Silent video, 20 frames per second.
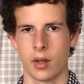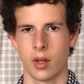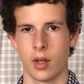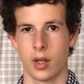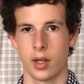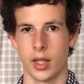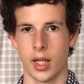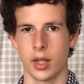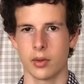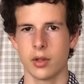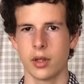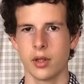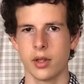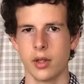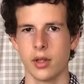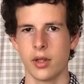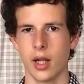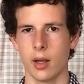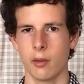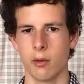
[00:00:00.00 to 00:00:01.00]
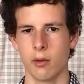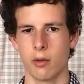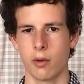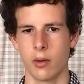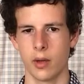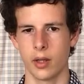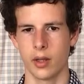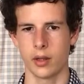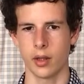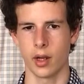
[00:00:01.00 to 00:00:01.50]
Now just to say before
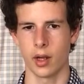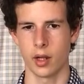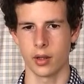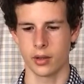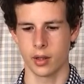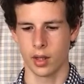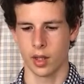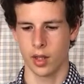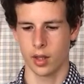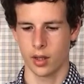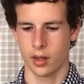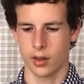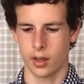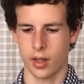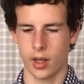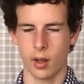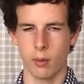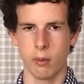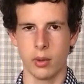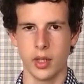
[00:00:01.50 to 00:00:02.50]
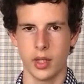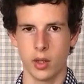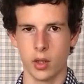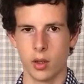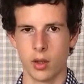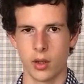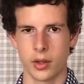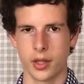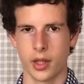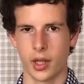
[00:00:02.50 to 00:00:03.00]
we start, the company
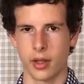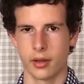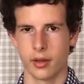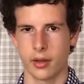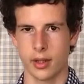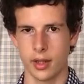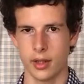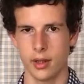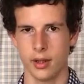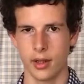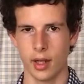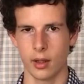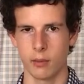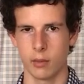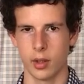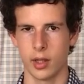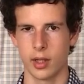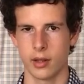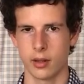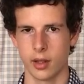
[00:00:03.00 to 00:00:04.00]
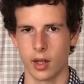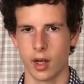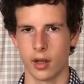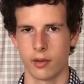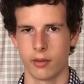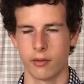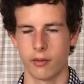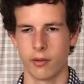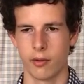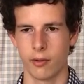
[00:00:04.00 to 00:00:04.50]
Hortuzz did send me this
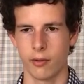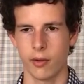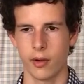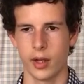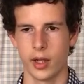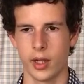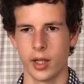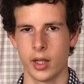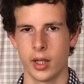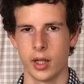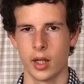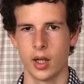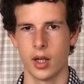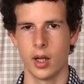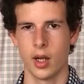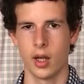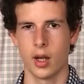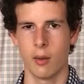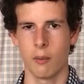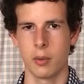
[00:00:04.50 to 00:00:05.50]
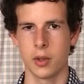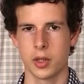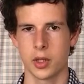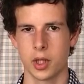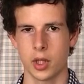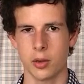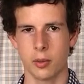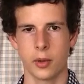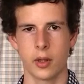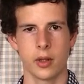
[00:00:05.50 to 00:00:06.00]
garden for free, but
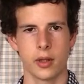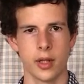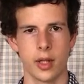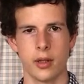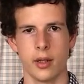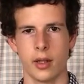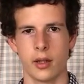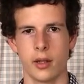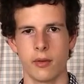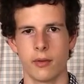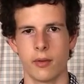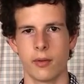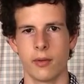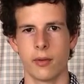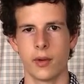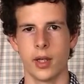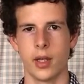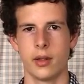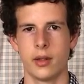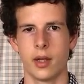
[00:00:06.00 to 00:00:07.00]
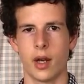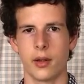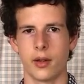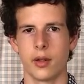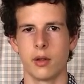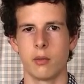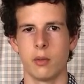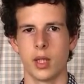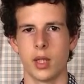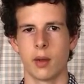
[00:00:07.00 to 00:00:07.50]
just because they sent it for free
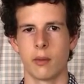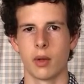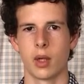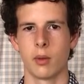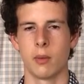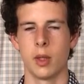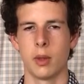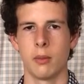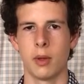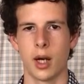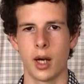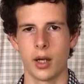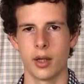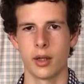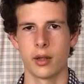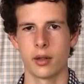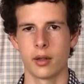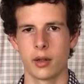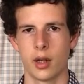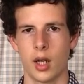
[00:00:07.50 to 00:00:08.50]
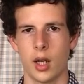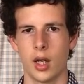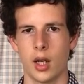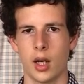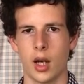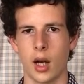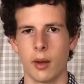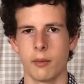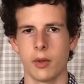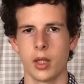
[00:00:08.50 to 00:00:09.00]
doesn't mean I'm going to be biased.
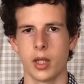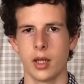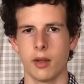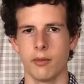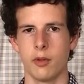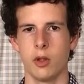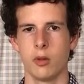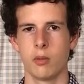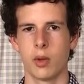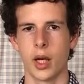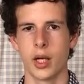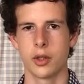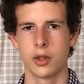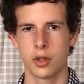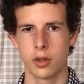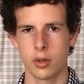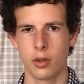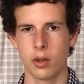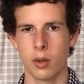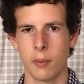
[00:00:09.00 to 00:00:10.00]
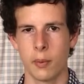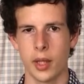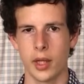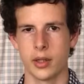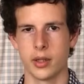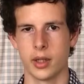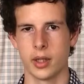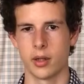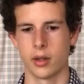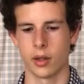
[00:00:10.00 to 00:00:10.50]
I'm going to give you my true
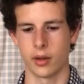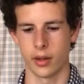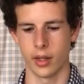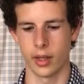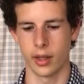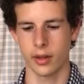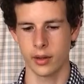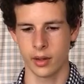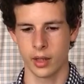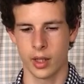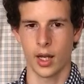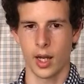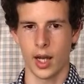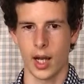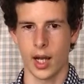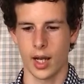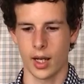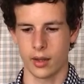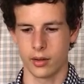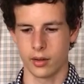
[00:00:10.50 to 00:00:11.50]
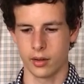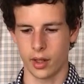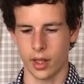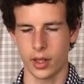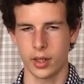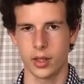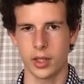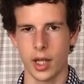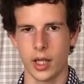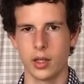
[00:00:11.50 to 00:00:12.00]
opinion on this, and I
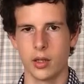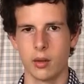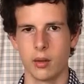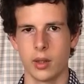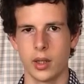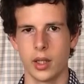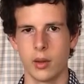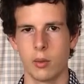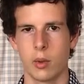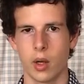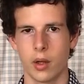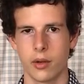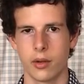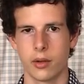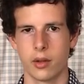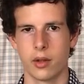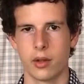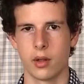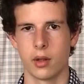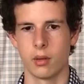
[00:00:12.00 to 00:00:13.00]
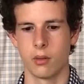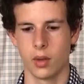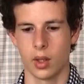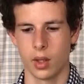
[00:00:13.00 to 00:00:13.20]
genuinely want to